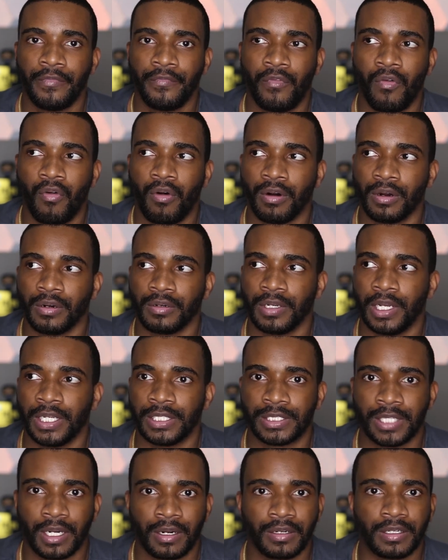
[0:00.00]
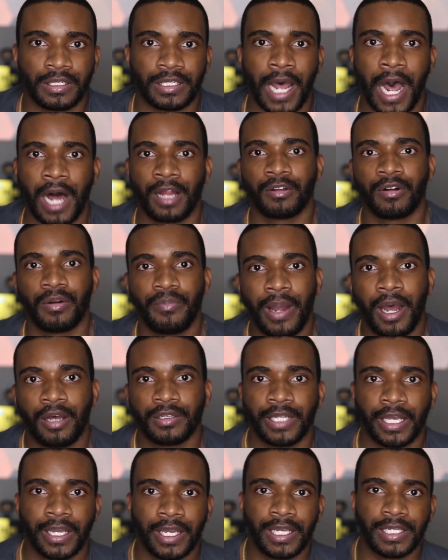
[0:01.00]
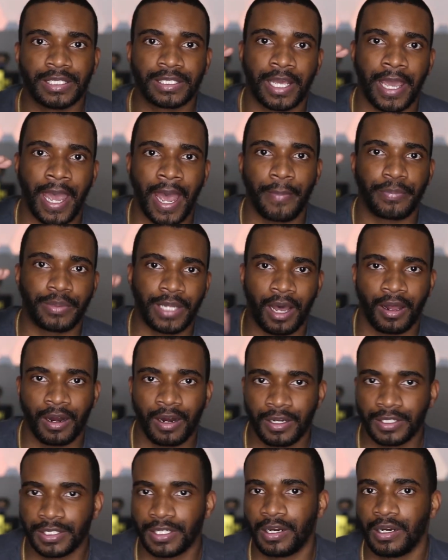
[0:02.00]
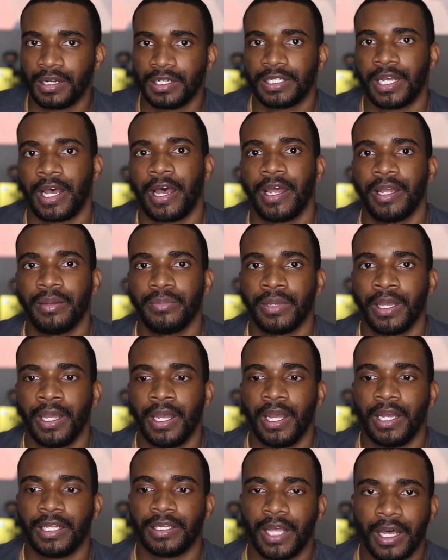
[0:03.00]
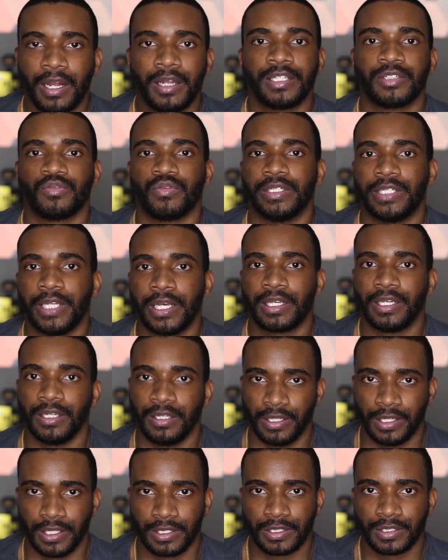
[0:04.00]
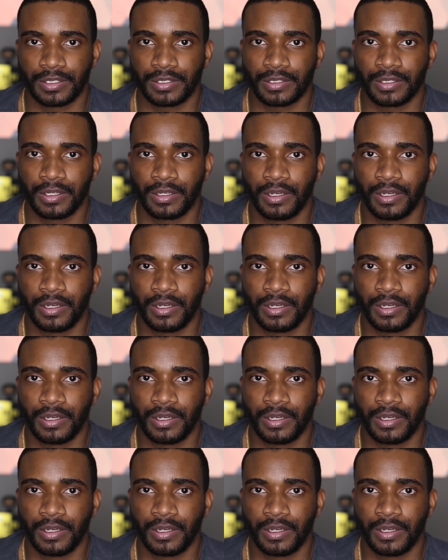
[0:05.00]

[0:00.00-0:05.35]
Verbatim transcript: for a certain dollar amount that gets capped out at a certain time, that is ridiculous.